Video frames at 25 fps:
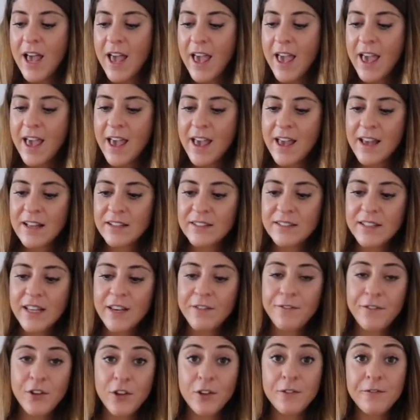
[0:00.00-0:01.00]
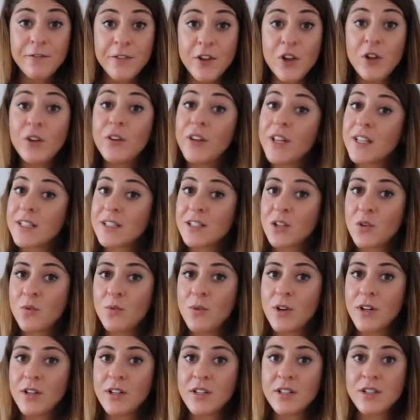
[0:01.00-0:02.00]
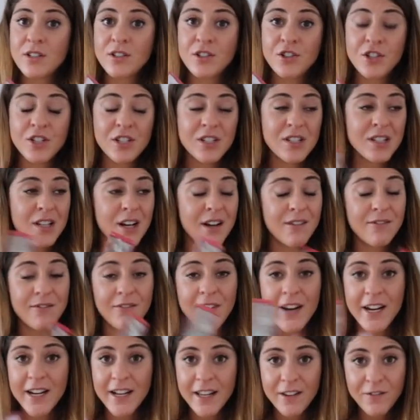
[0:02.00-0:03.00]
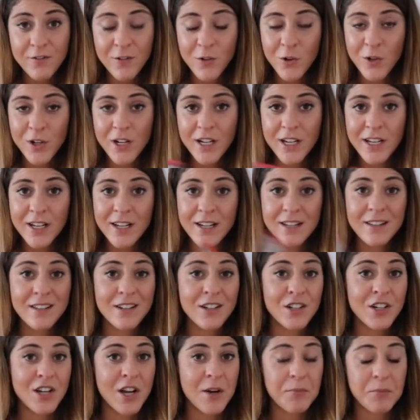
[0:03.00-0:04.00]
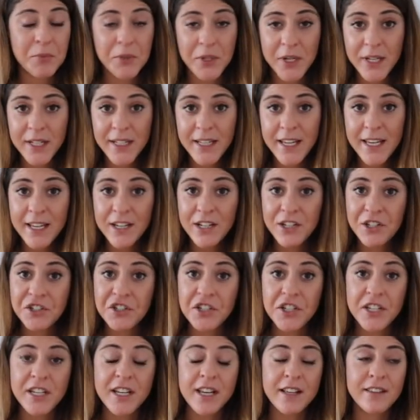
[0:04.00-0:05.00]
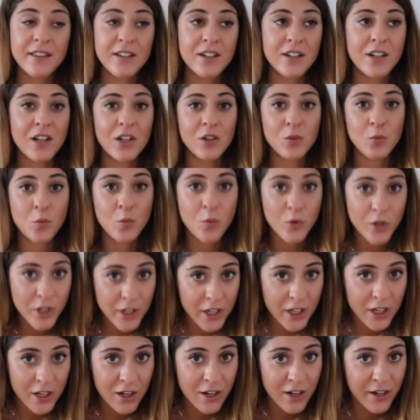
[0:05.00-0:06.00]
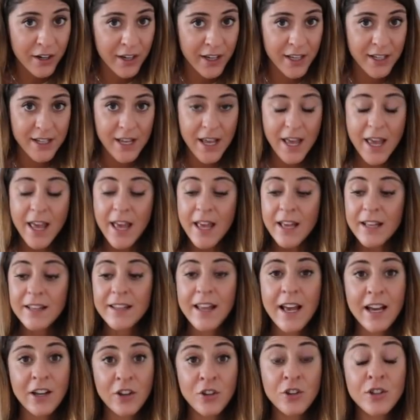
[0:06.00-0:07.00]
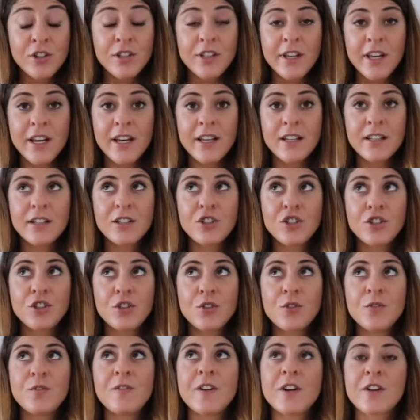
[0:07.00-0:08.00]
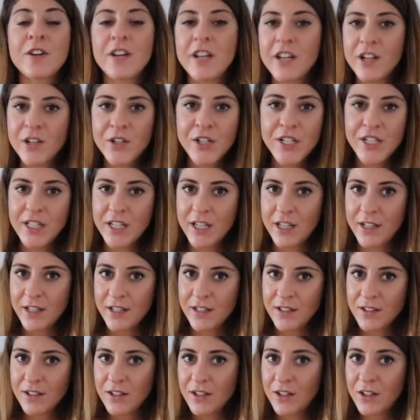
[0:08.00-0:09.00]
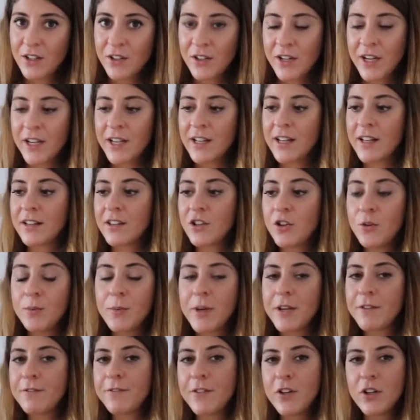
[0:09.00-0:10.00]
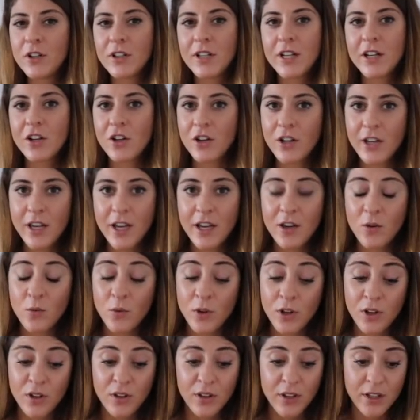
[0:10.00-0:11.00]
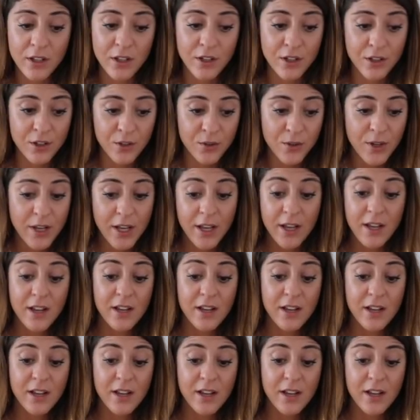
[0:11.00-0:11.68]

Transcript: and if you feel that someone is just not fighting for it and they're not putting the energy and they're not working on it, that could get you very irritated, all right? And you may feel like, okay, well, you know,